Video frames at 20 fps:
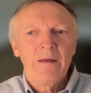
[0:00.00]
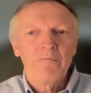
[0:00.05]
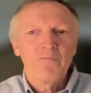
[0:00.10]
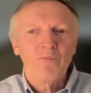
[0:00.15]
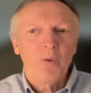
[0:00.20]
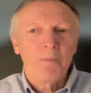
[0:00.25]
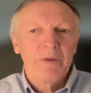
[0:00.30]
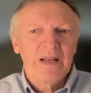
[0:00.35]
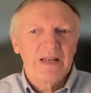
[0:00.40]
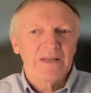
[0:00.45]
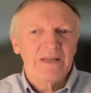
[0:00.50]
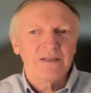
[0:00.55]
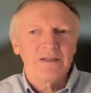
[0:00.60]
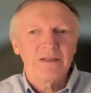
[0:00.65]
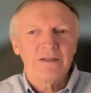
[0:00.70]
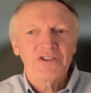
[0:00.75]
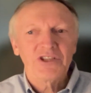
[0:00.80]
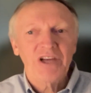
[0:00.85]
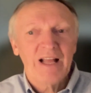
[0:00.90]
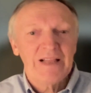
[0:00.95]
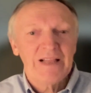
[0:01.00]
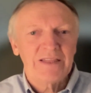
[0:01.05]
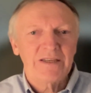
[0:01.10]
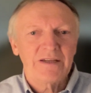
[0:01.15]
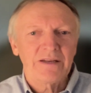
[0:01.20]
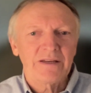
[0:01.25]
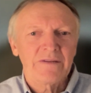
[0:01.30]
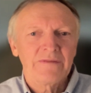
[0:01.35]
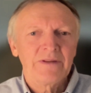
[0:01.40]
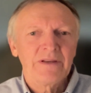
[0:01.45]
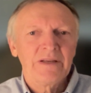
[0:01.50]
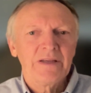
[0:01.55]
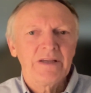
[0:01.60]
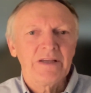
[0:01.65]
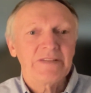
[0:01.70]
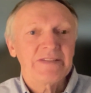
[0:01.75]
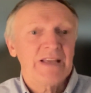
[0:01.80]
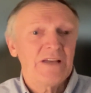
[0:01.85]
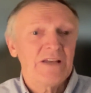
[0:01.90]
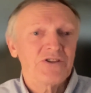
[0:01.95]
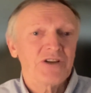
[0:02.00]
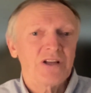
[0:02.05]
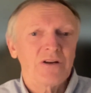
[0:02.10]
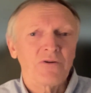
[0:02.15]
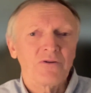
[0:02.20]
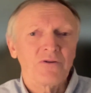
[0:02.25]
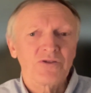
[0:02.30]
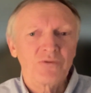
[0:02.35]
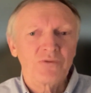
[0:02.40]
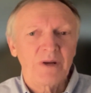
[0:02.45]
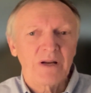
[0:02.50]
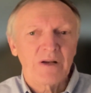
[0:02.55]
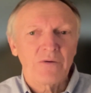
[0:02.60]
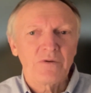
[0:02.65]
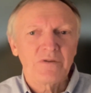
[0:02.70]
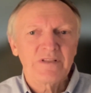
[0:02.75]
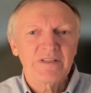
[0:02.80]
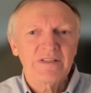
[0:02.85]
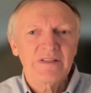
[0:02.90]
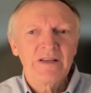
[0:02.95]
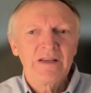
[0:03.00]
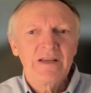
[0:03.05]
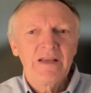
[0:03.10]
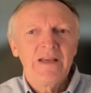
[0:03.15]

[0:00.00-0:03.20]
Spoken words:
mobility, shelter, essential consumer goods,